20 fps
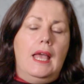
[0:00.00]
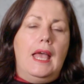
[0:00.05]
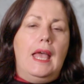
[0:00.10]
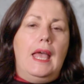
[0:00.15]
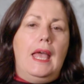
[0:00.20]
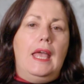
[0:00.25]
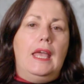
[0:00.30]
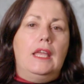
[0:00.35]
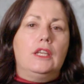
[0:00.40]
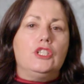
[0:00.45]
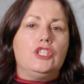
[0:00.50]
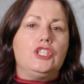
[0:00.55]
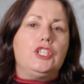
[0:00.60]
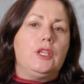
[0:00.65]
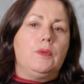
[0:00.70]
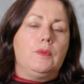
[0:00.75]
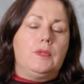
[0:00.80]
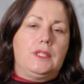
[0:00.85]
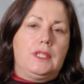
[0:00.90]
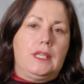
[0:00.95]
and
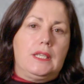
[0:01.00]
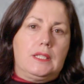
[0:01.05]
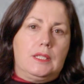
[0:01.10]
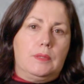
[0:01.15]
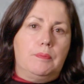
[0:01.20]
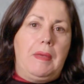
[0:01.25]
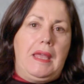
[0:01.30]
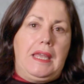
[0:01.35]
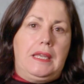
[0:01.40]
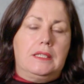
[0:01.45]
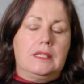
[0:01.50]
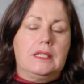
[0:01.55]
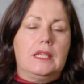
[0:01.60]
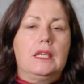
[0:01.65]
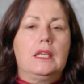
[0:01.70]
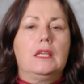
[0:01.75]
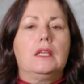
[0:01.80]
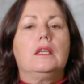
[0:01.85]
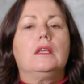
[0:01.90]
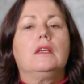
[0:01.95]
she was
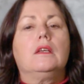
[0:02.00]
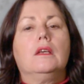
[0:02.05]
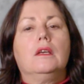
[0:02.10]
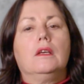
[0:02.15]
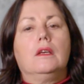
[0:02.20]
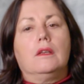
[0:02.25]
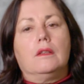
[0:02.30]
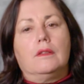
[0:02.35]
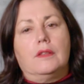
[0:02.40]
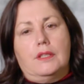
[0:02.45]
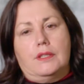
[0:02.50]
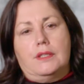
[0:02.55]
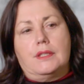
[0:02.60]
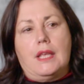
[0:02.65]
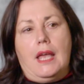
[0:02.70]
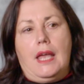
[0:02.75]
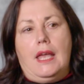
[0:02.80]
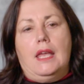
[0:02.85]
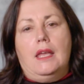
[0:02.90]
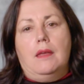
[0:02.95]
expecting the
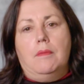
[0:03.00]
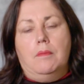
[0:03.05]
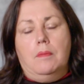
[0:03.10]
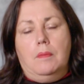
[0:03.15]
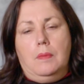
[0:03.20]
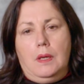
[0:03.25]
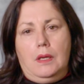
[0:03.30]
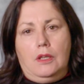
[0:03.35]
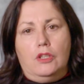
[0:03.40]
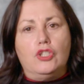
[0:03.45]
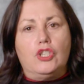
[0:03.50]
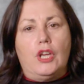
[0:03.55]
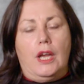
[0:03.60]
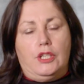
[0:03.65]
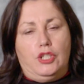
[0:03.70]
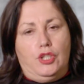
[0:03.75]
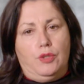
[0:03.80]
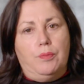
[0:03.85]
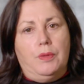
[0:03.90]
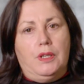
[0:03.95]
same
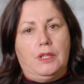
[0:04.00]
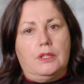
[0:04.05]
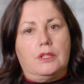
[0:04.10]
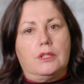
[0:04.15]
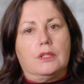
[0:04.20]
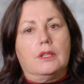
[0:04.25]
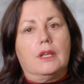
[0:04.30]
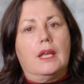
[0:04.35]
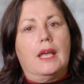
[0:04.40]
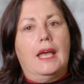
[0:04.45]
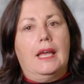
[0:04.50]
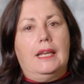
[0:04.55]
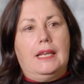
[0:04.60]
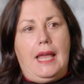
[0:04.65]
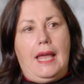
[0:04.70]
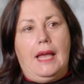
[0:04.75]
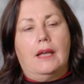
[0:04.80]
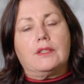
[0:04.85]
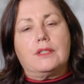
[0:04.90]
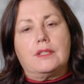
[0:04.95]
judgment at
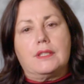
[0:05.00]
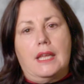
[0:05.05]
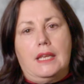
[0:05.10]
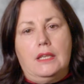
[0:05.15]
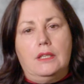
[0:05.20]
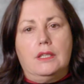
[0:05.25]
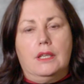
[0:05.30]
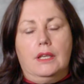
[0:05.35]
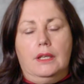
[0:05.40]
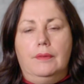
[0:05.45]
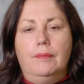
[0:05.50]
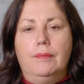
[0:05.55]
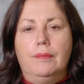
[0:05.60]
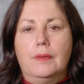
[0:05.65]
our centre.